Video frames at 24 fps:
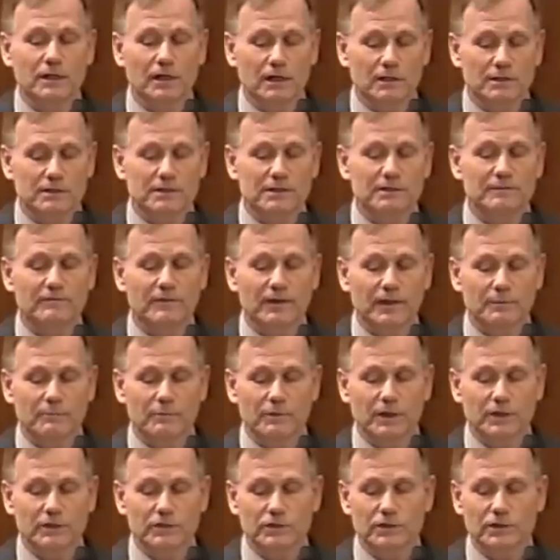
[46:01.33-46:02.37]
constant
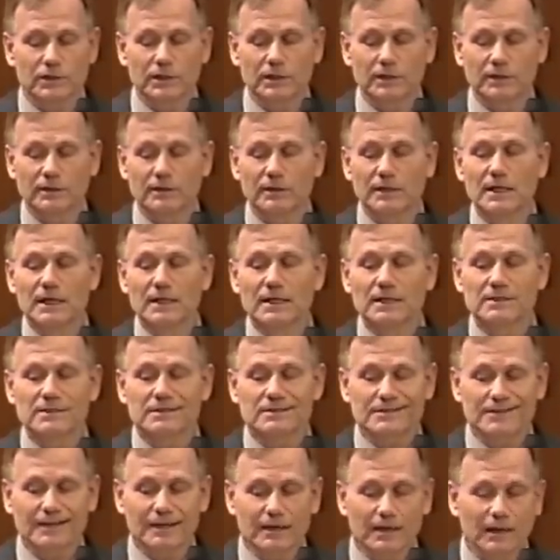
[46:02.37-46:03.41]
vibration here,
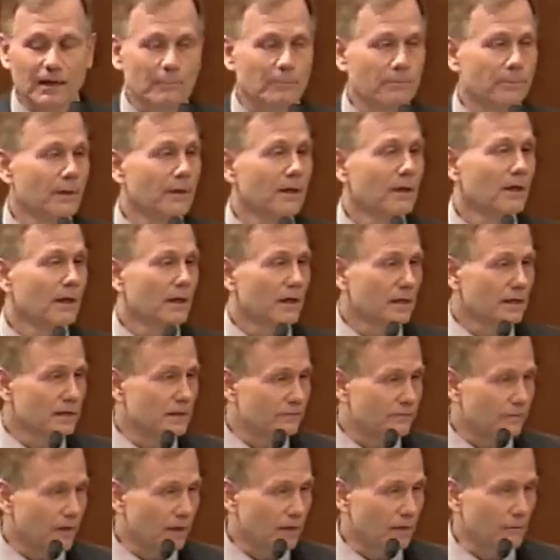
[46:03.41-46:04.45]
set up a
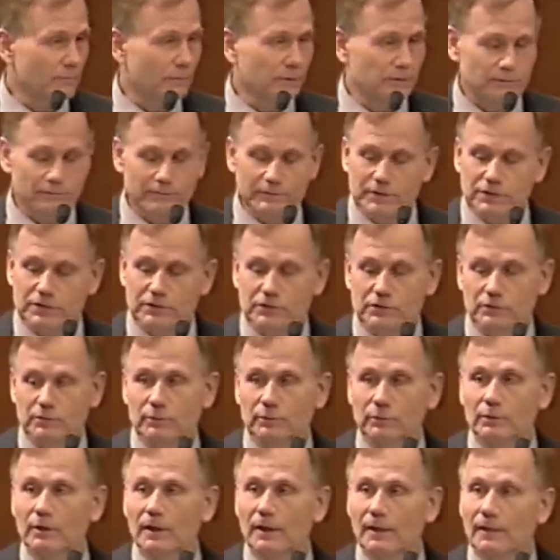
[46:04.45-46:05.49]
development of
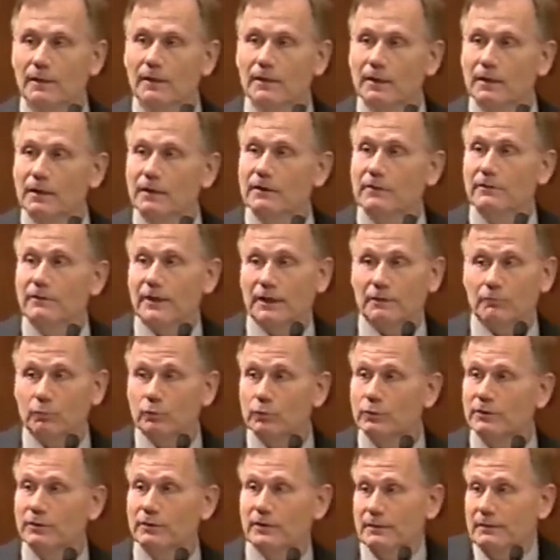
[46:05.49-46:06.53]
tissue that
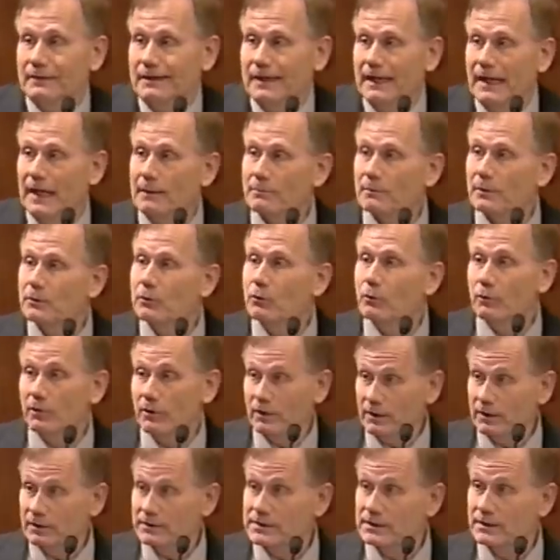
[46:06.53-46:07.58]
would happen nowhere
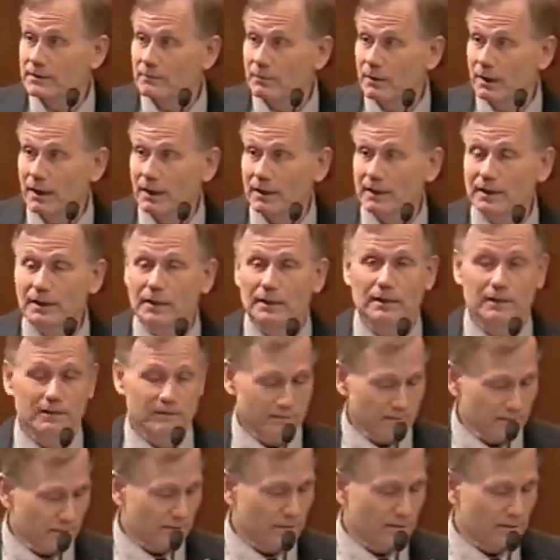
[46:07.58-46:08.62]
else in the body?
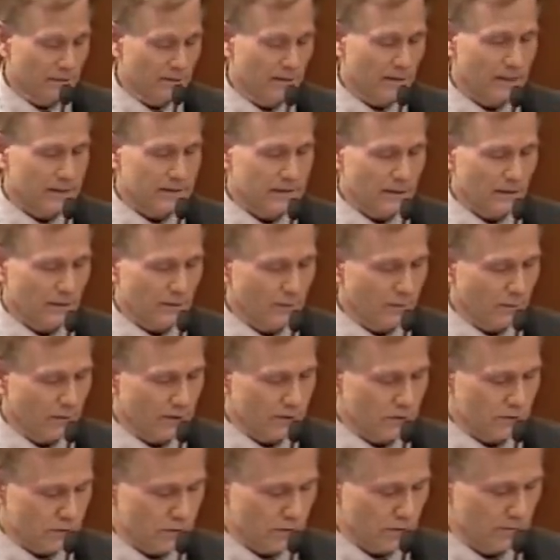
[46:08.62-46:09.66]
That's our
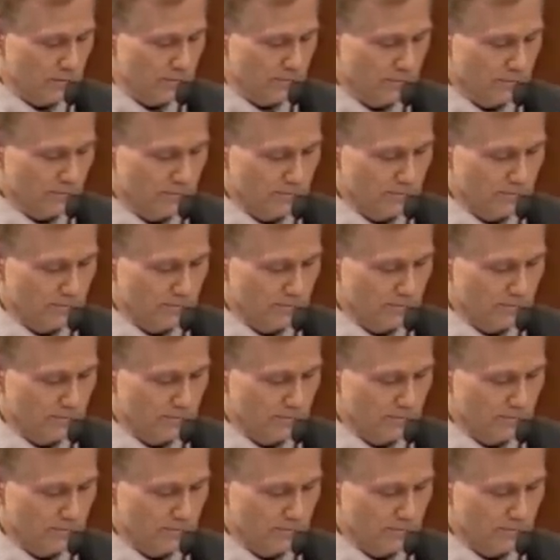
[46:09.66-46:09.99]
question.